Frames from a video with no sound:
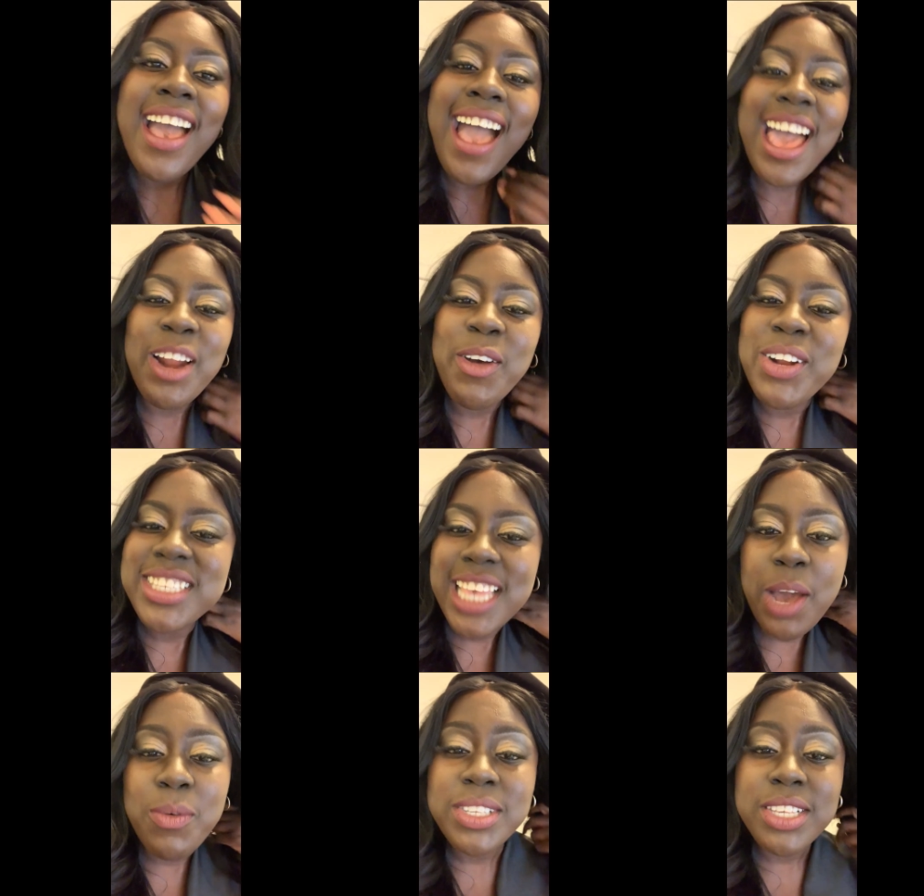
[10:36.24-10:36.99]
I
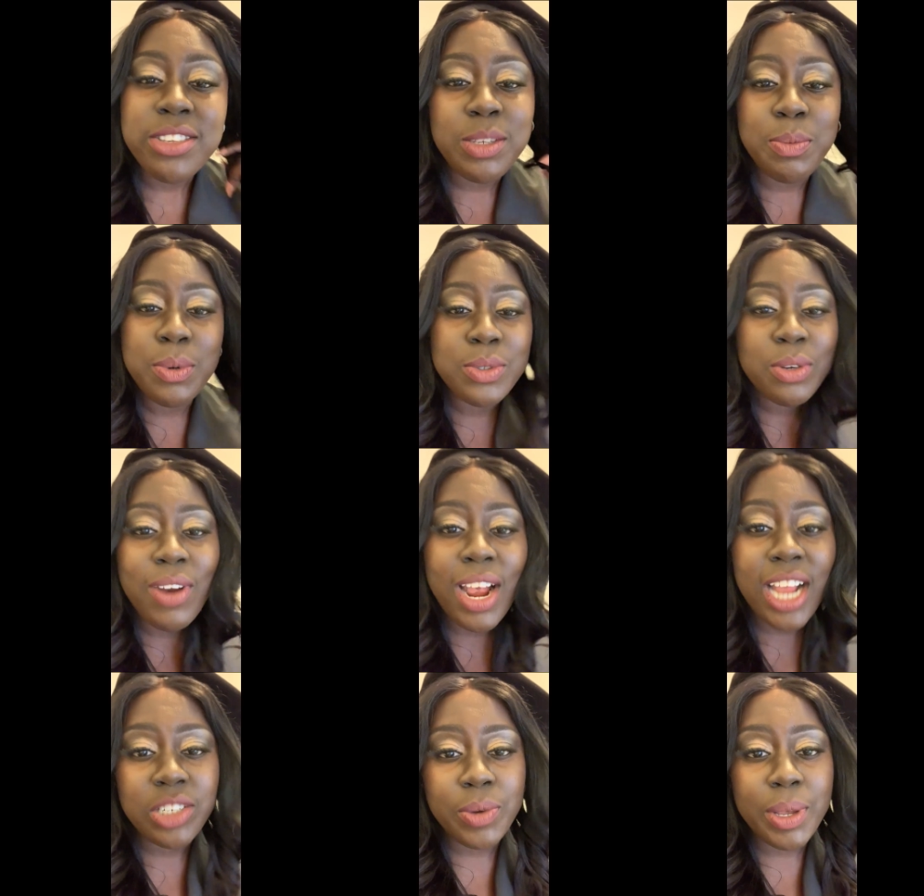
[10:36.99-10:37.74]
wasn't supposed to
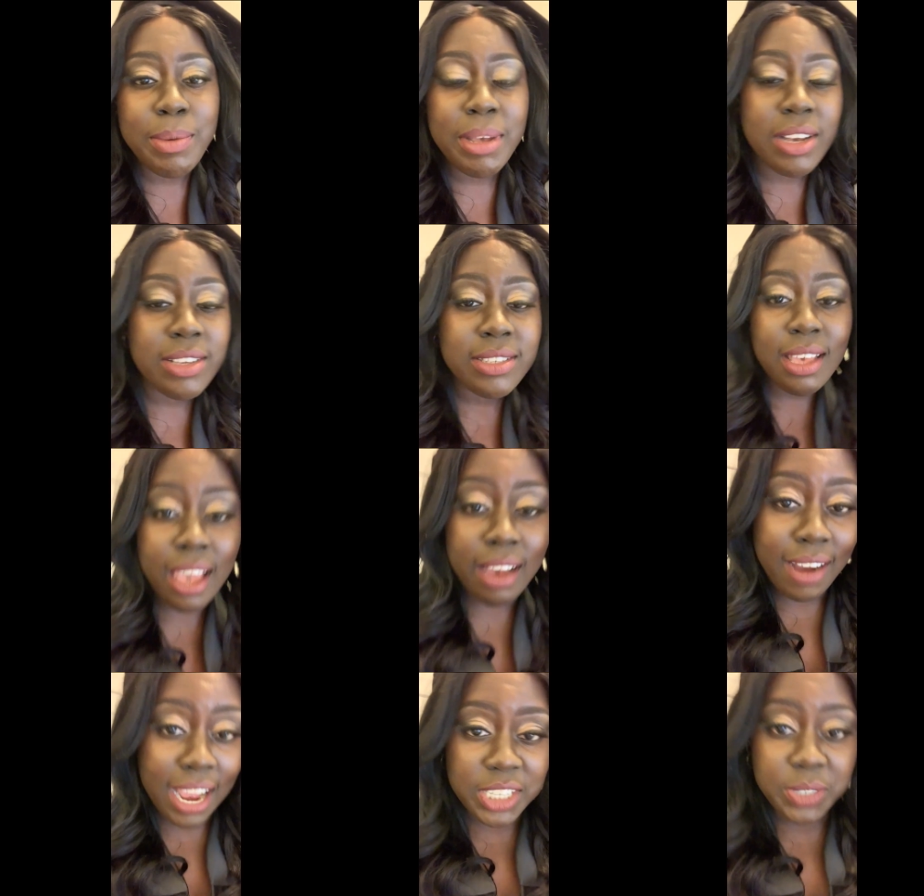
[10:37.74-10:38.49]
graduate because
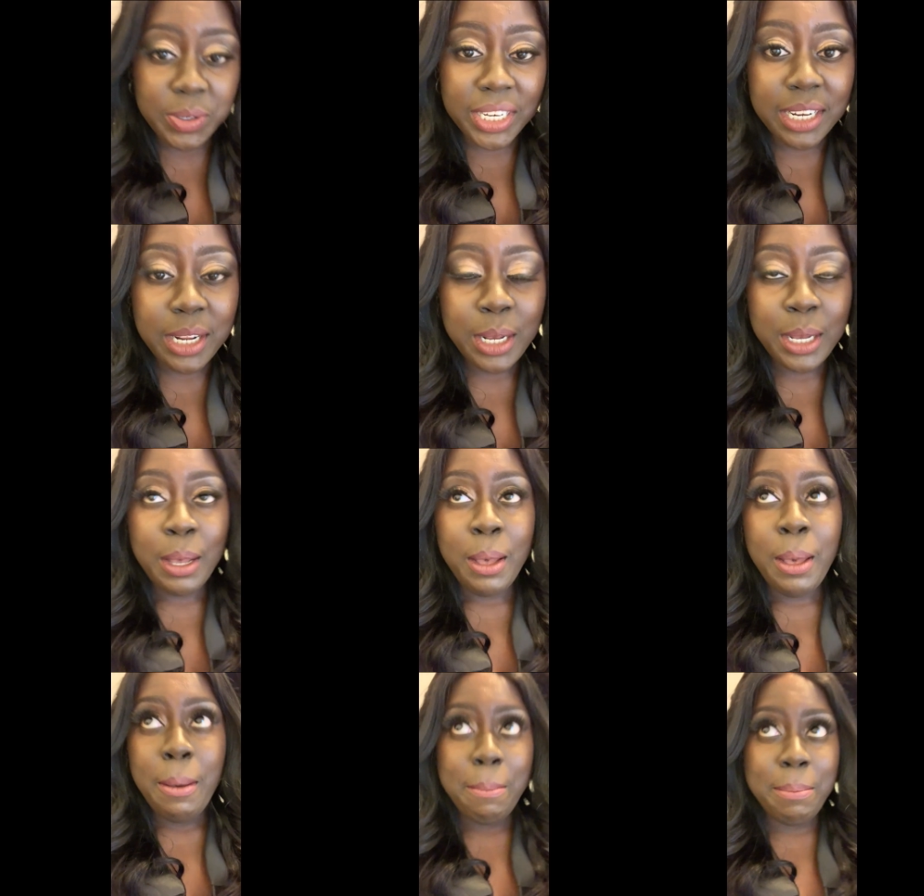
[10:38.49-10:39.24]
I graduated,
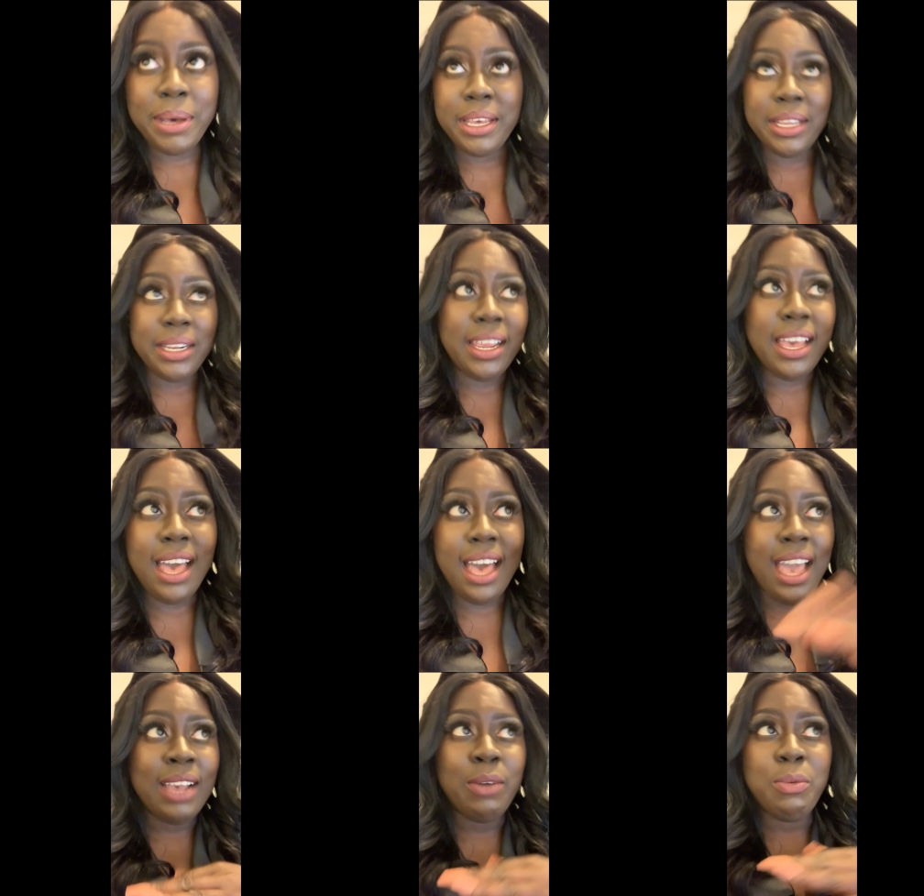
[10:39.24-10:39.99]

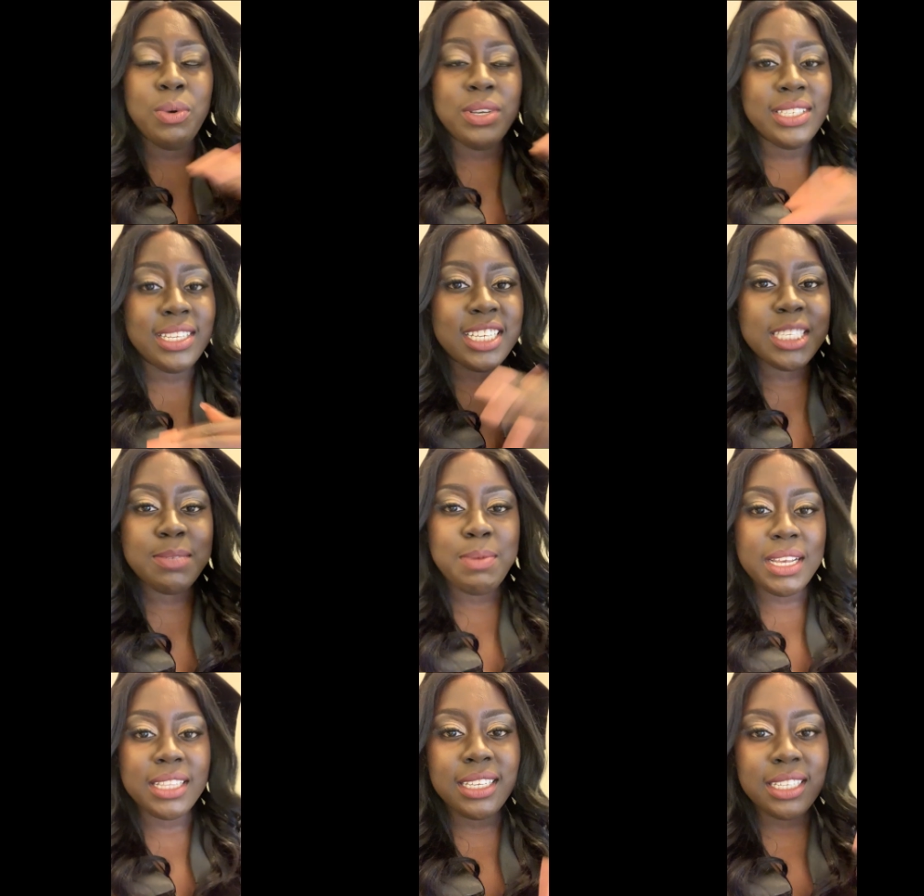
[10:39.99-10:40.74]
but I wasn't
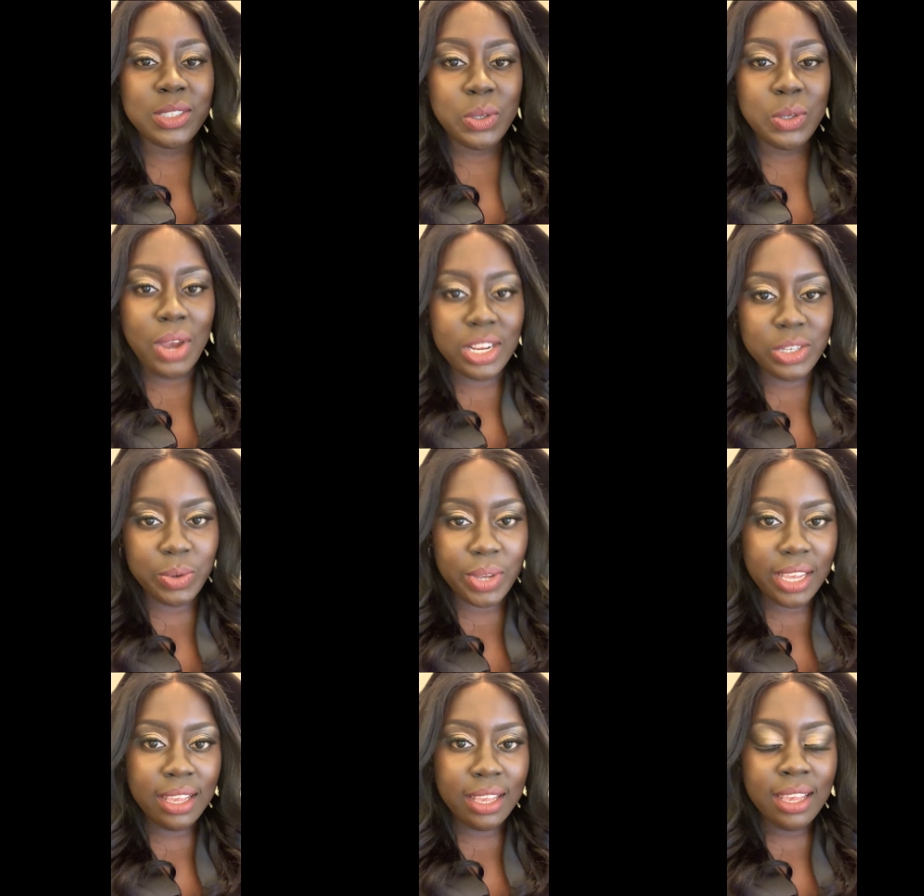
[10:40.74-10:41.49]
expecting to
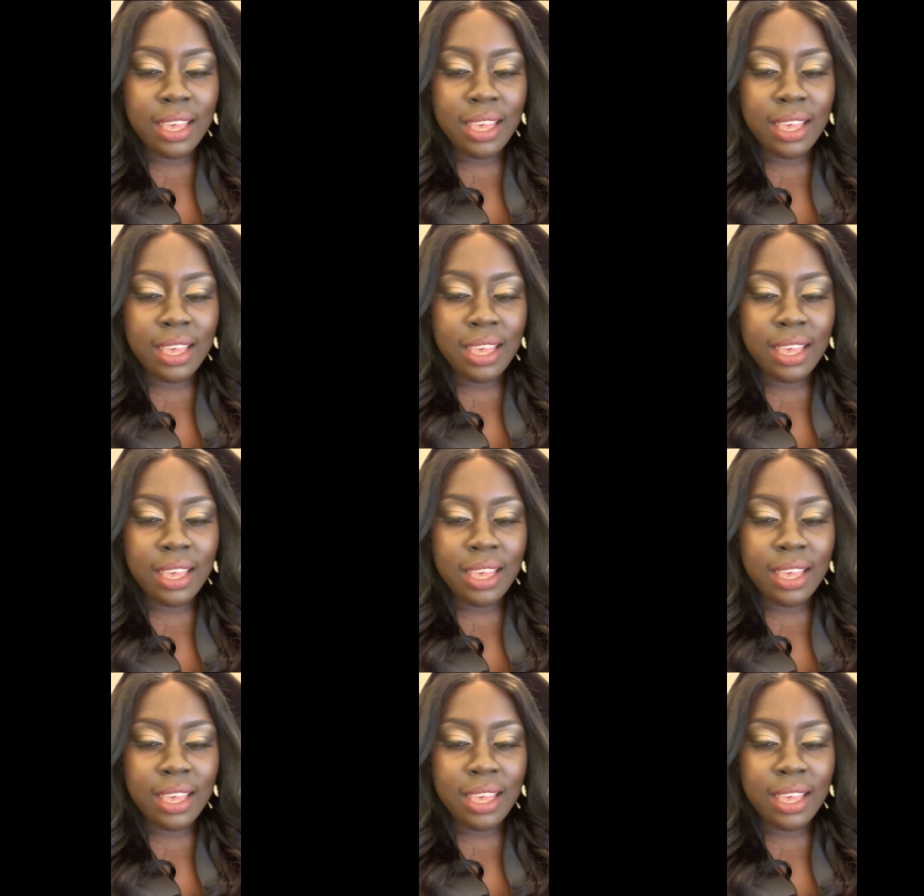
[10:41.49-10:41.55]
graduate.